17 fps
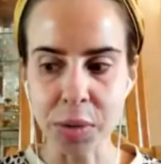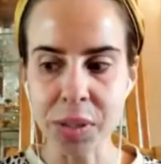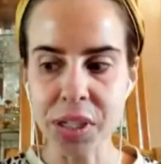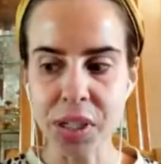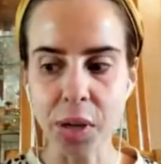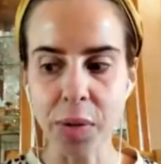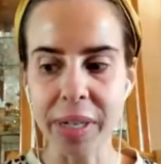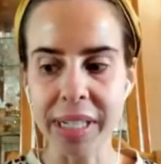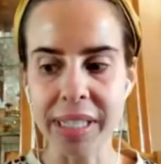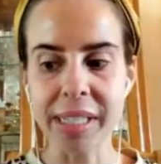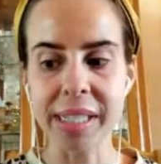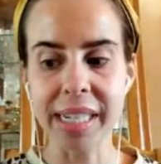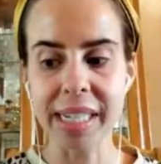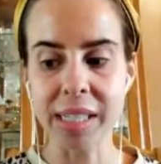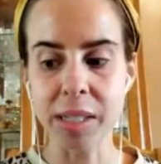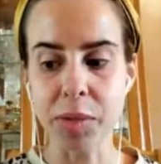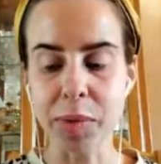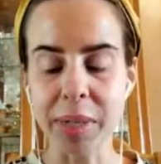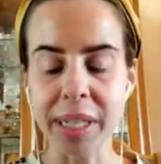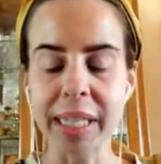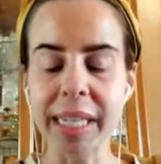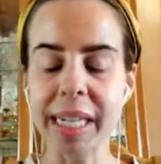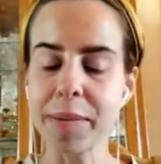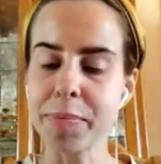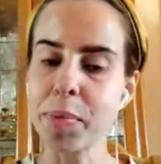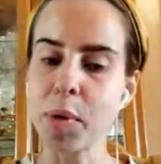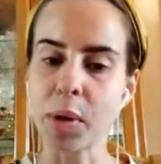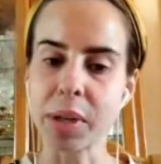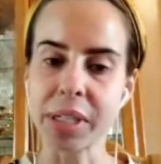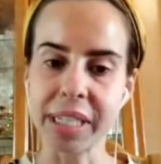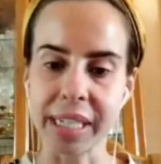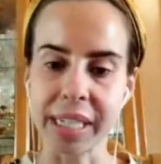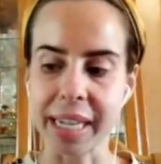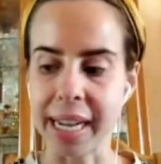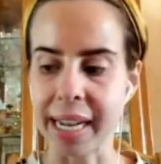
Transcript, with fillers: so it's really important.